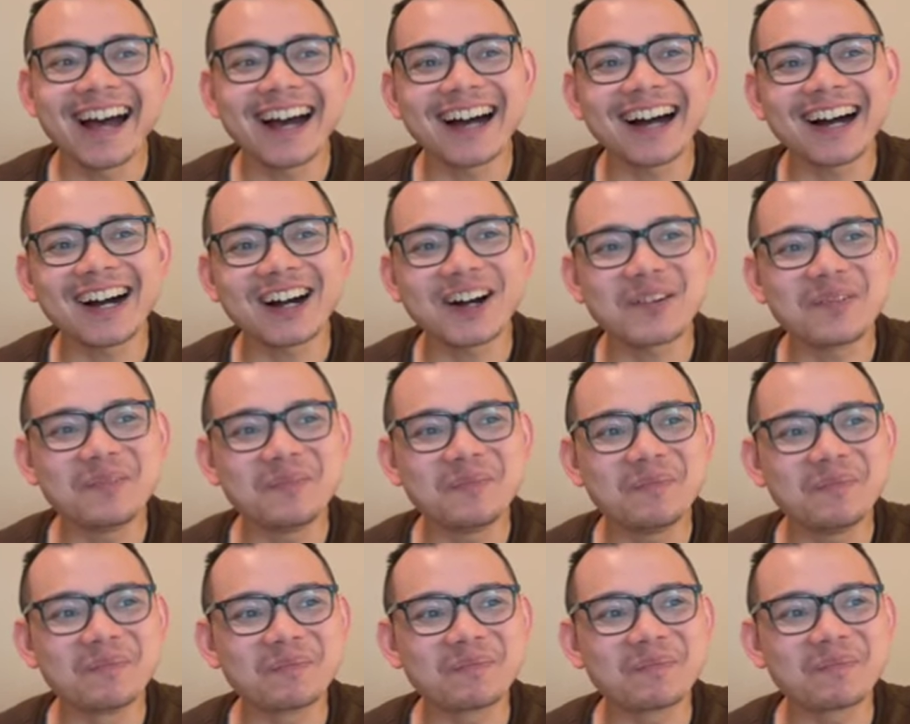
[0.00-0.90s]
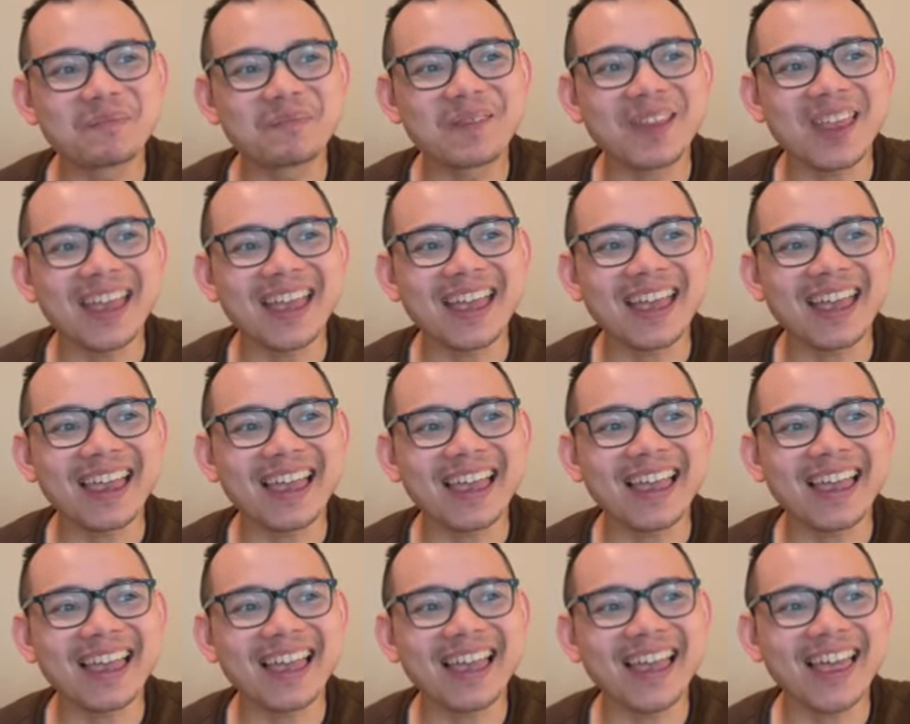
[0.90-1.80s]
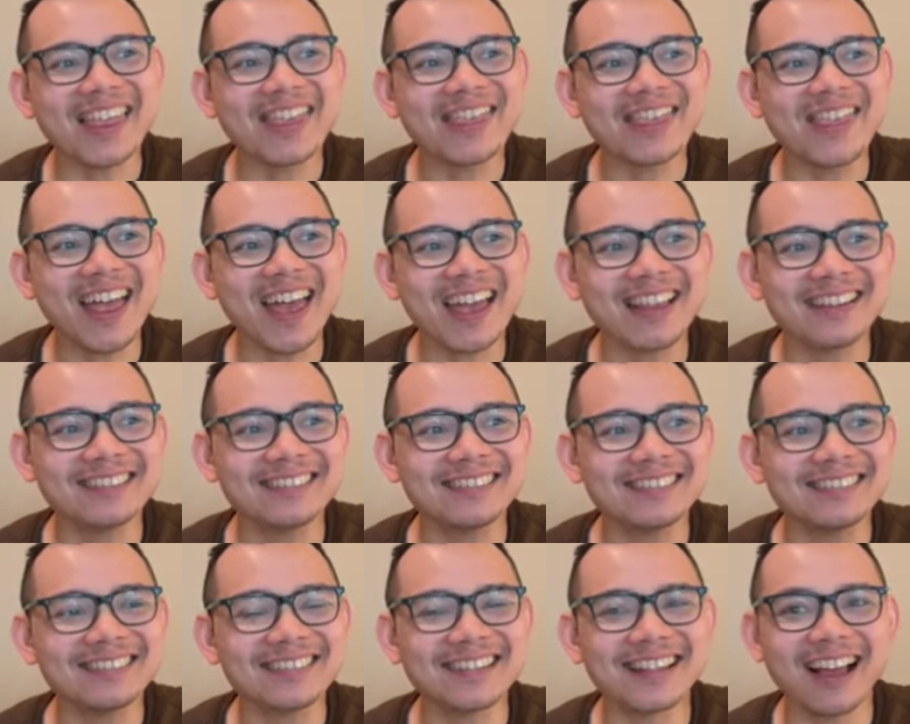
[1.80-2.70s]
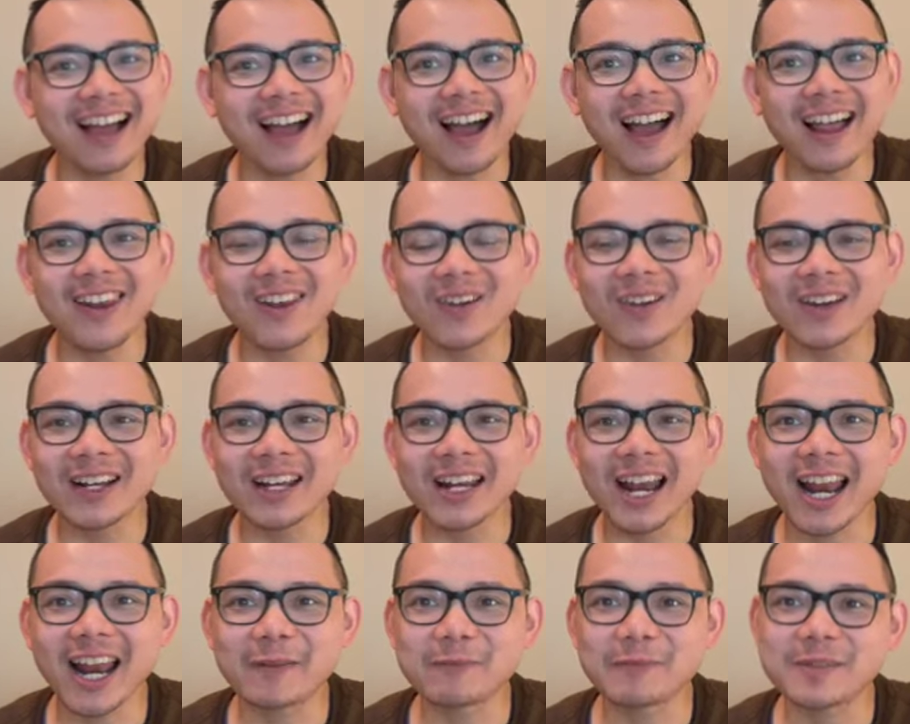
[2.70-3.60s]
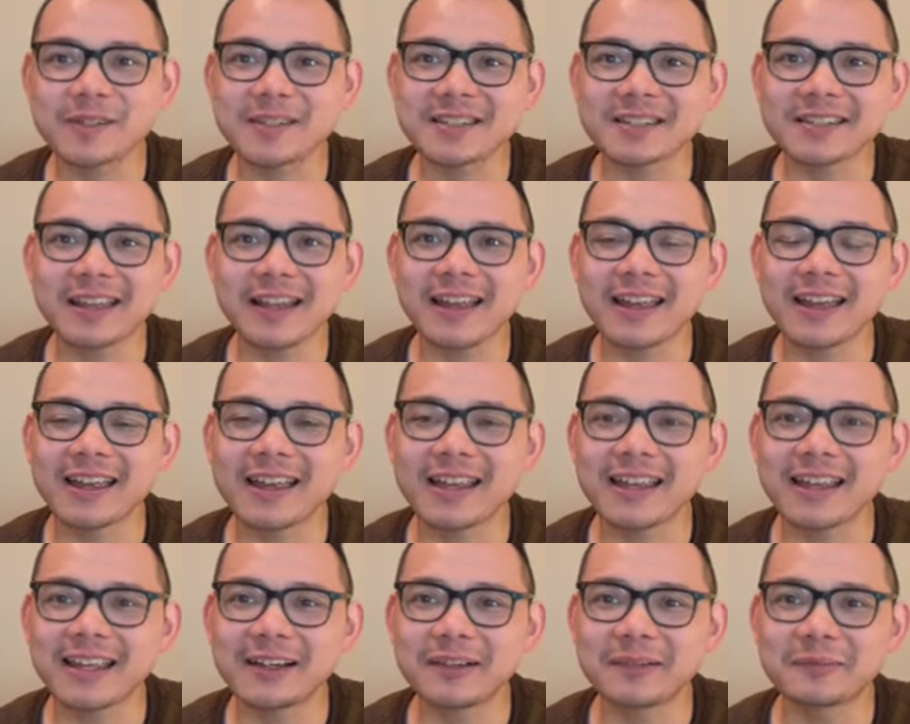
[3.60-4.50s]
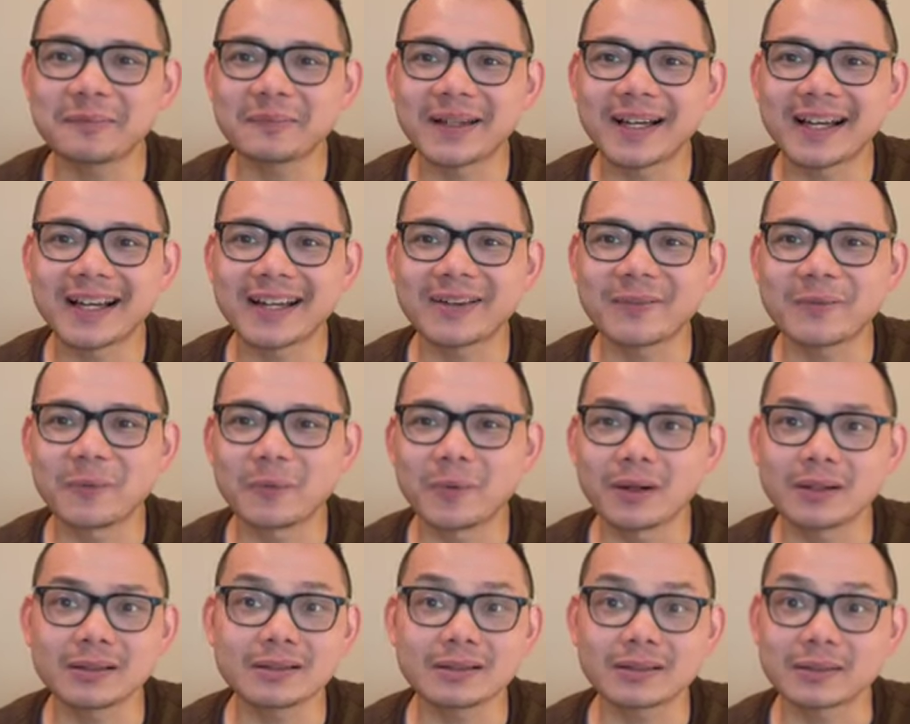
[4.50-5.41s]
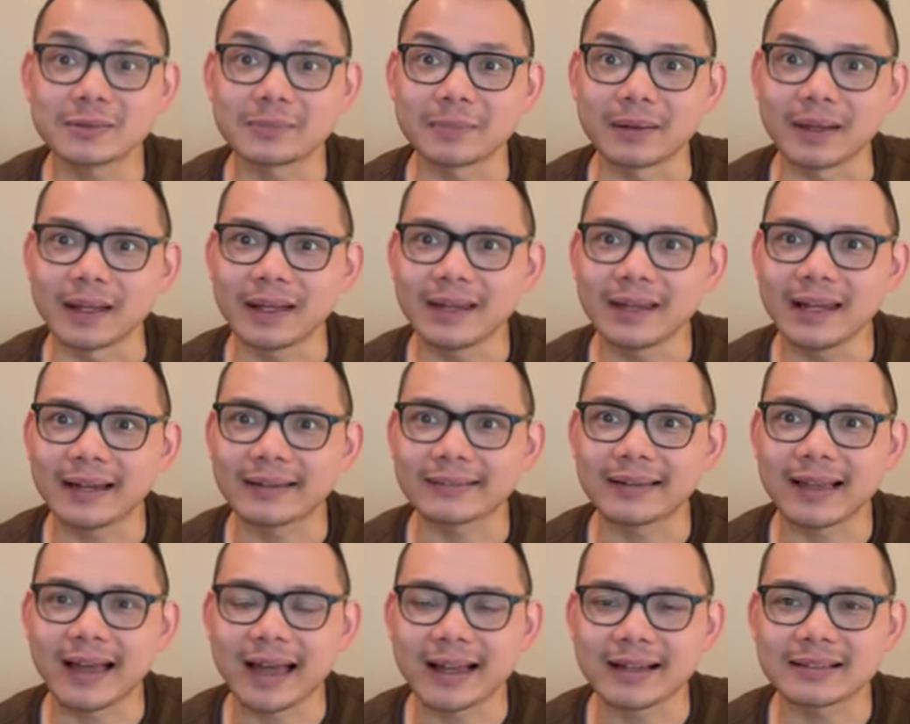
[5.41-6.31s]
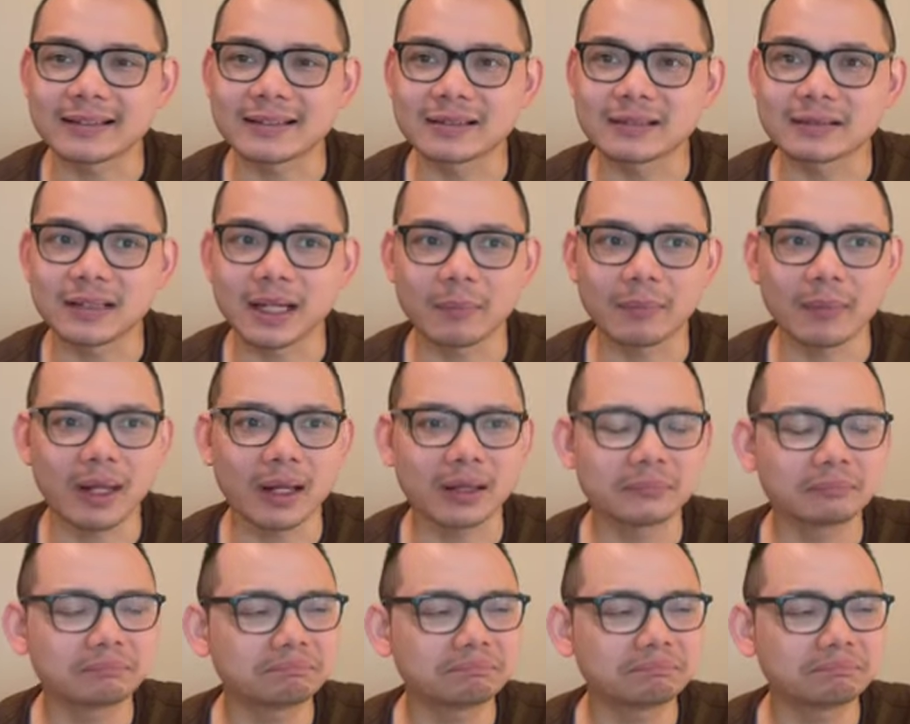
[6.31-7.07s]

And then I look at it and I'm just like, yep, I want to play like that. I'm like,